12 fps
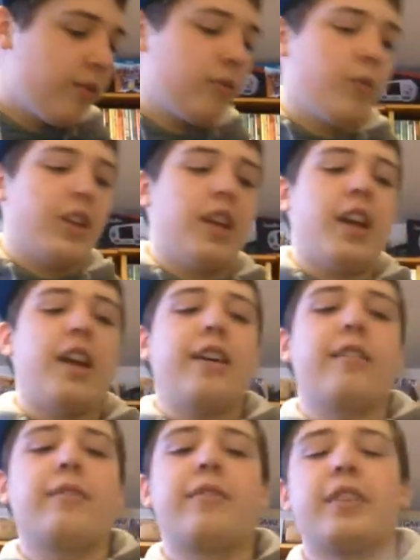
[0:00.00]
We
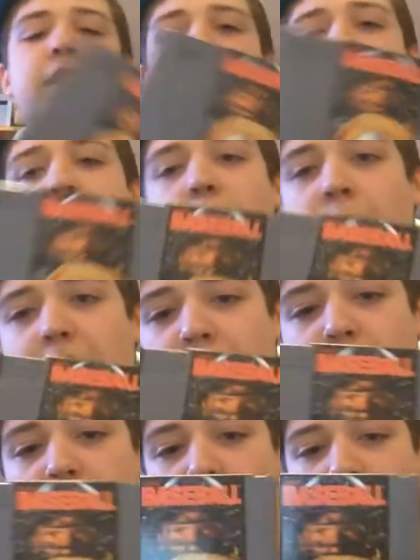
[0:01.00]
have Tecmo
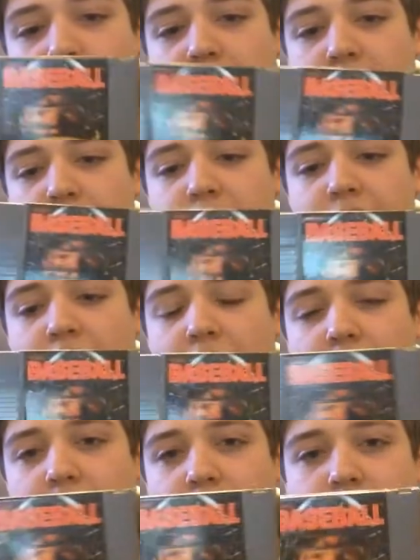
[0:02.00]
Baseball, which is
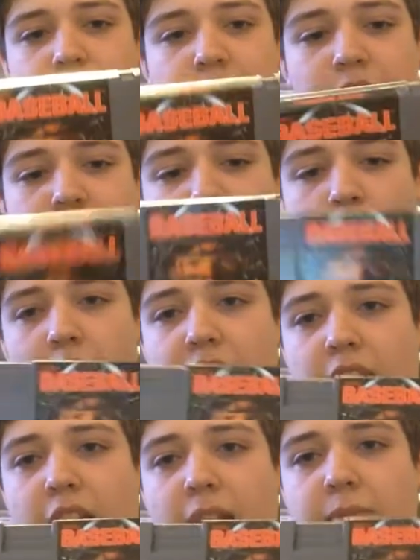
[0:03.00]
a
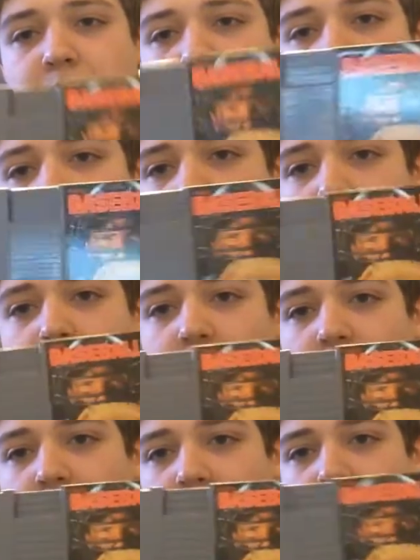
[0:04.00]
sports game on the
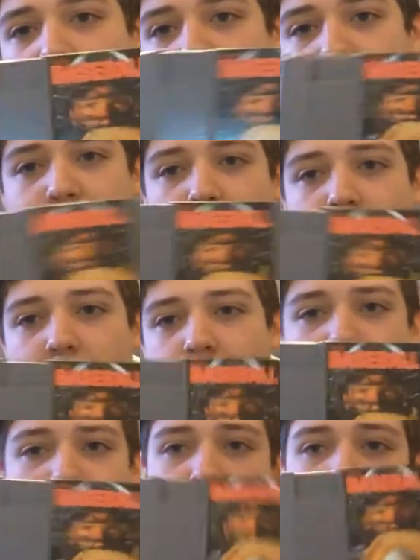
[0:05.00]
NES, baseball
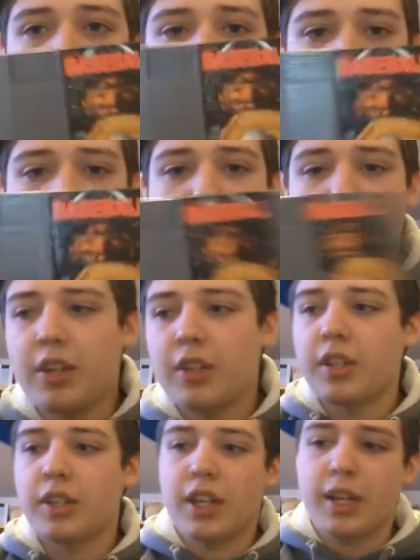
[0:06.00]
game. Not much
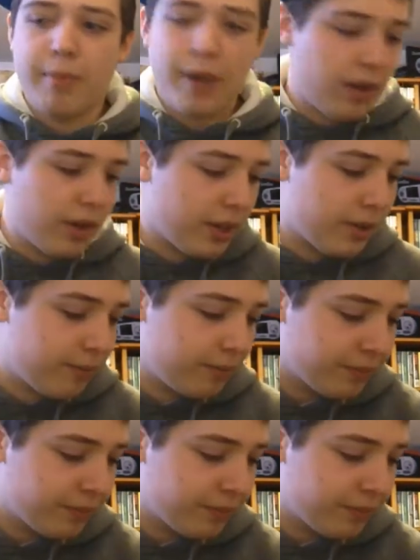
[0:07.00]
else to say about it.